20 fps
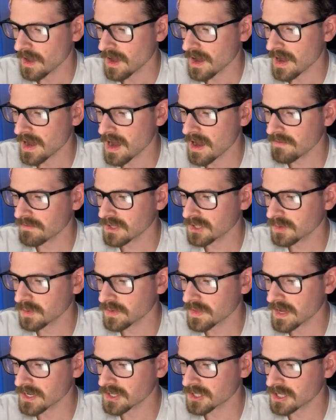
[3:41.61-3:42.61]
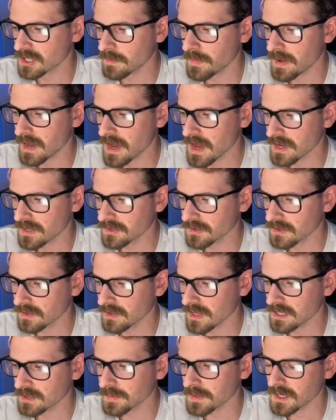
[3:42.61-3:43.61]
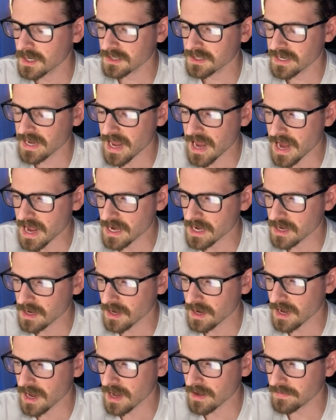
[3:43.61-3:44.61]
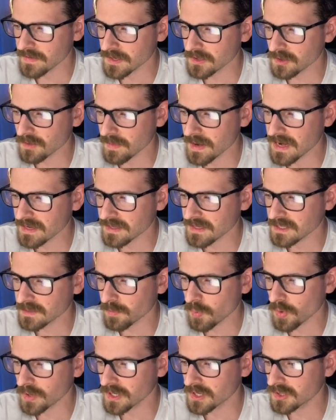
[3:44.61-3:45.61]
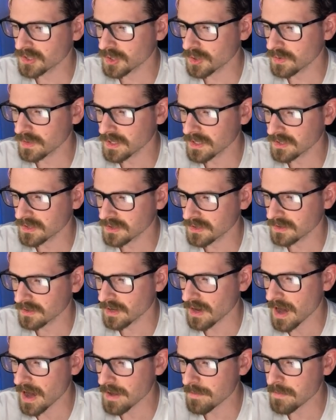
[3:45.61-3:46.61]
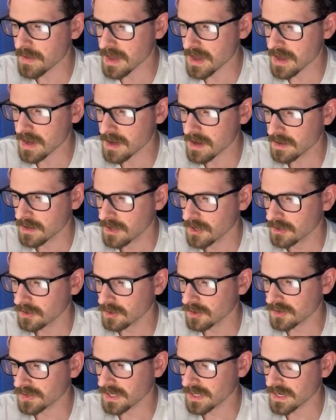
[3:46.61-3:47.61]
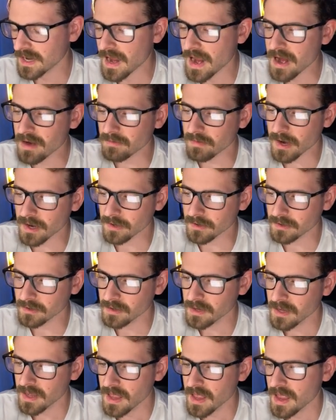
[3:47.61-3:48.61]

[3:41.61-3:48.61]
I have this with HTTPS, and that's because of Caddy. I have a domain that's pointed to this IP using an A record.